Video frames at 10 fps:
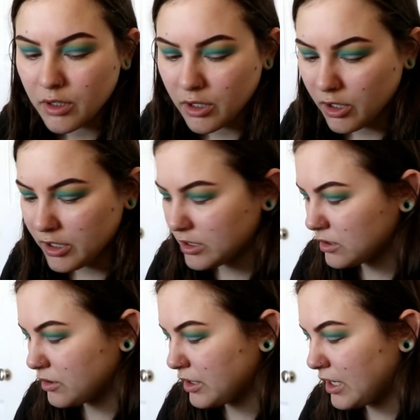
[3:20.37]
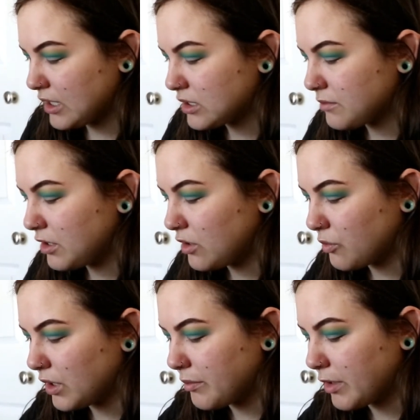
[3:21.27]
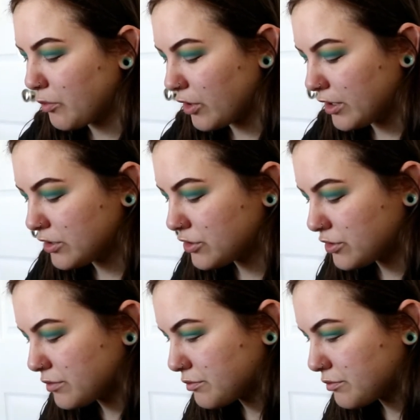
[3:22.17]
Okay, so next I'm gonna wet my brush.